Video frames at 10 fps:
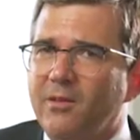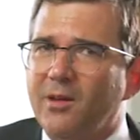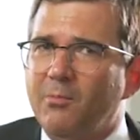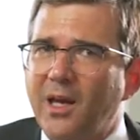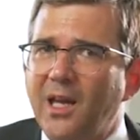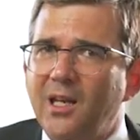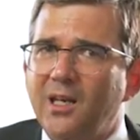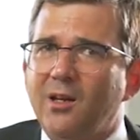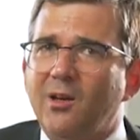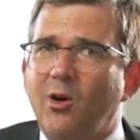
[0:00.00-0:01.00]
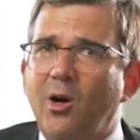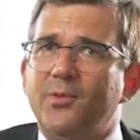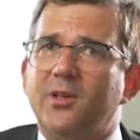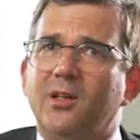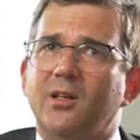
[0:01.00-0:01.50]
main
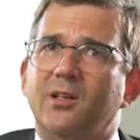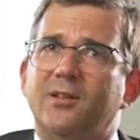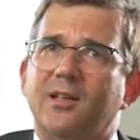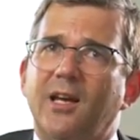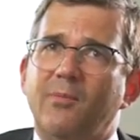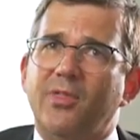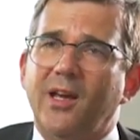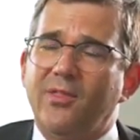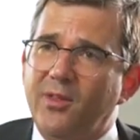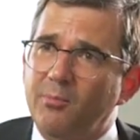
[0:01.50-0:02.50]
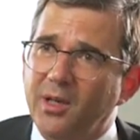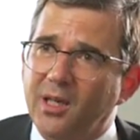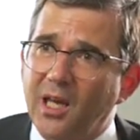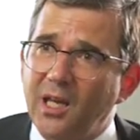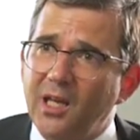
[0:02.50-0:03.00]
obstacles at the
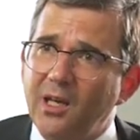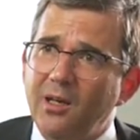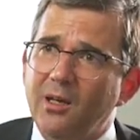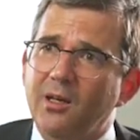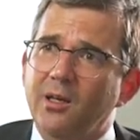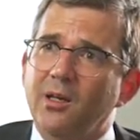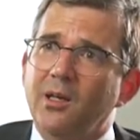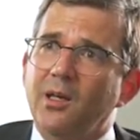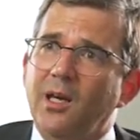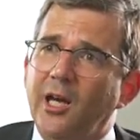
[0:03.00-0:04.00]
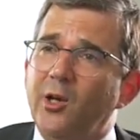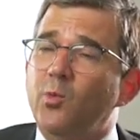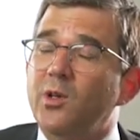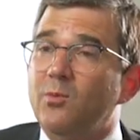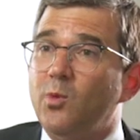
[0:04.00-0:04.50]
beginning. And
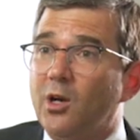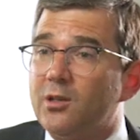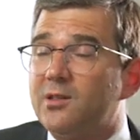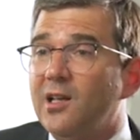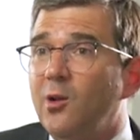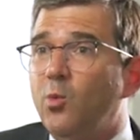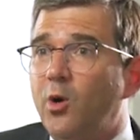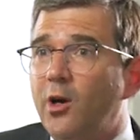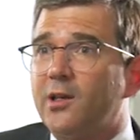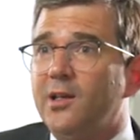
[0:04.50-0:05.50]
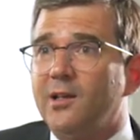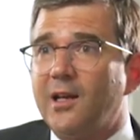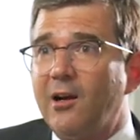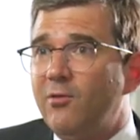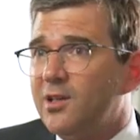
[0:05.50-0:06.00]
we are still working
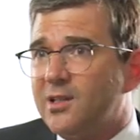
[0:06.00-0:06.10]
every